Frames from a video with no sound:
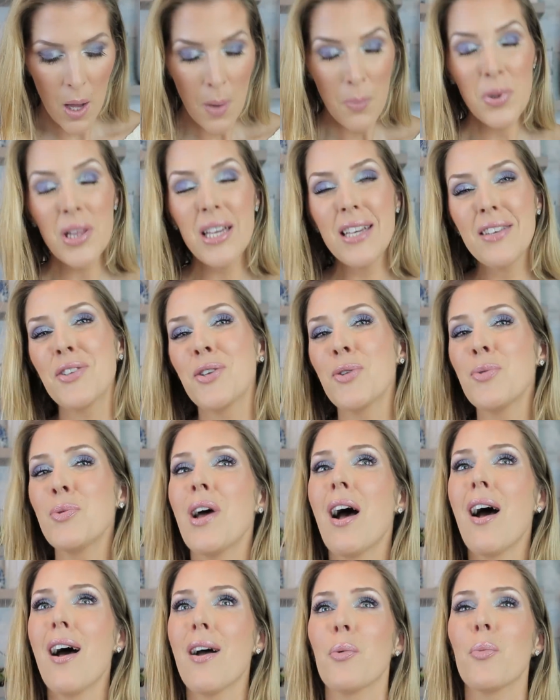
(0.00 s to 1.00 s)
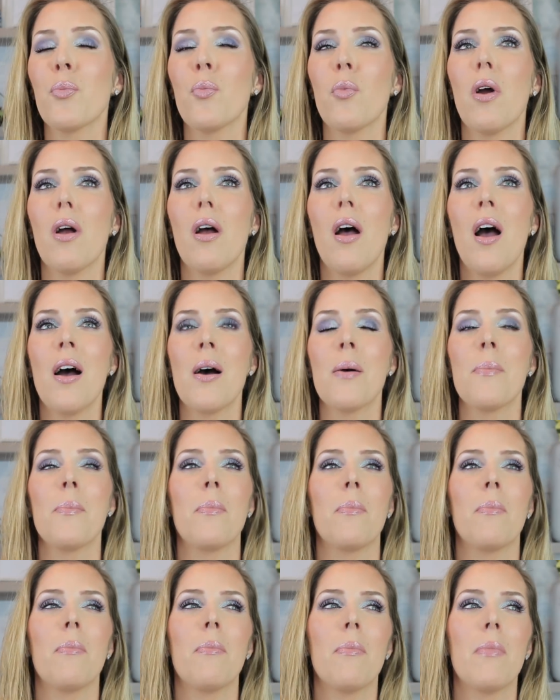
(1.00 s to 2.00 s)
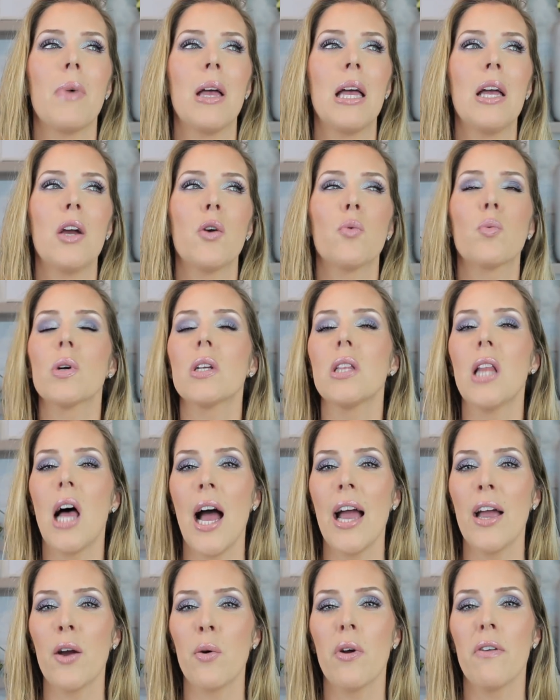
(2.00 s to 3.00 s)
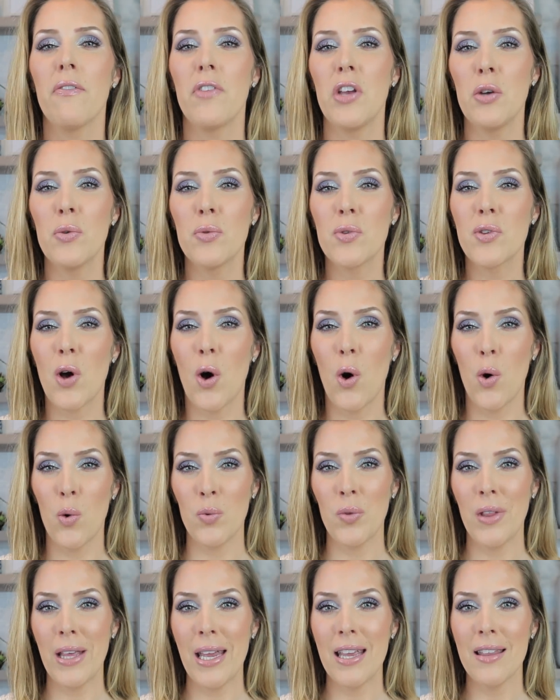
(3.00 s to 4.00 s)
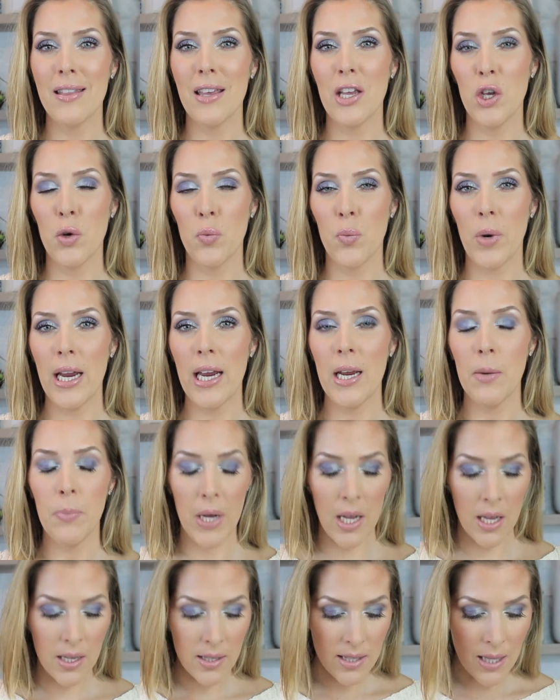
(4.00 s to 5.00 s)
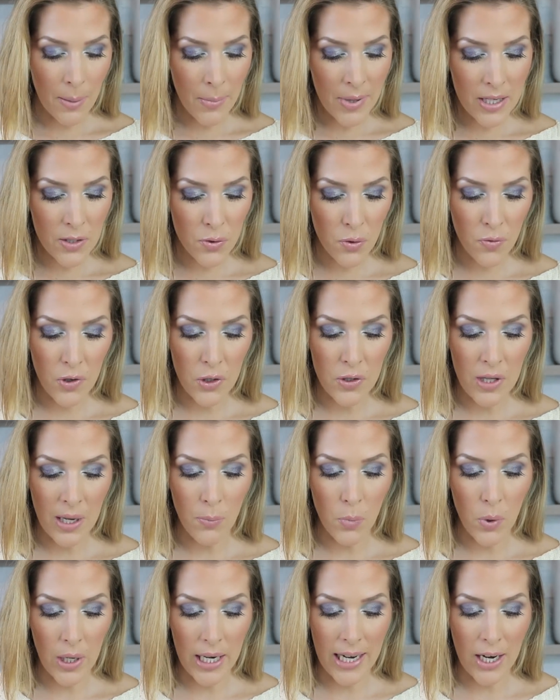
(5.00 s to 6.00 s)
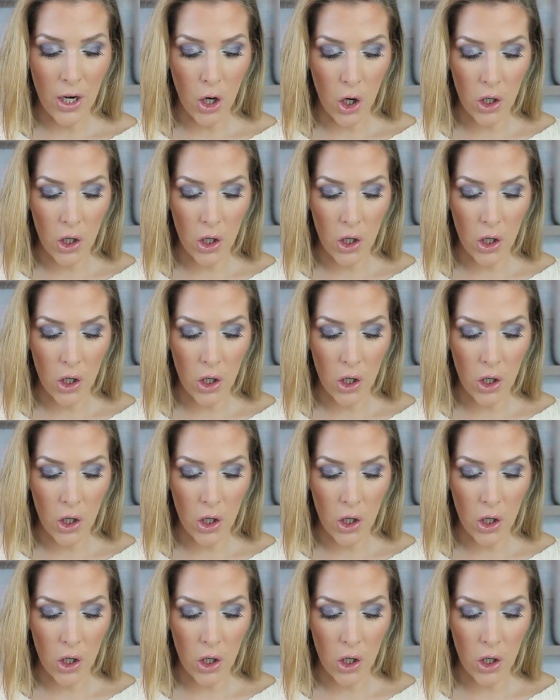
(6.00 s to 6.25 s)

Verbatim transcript: Please do not um, rely on reviews only that you read because some of these reviews I'm reading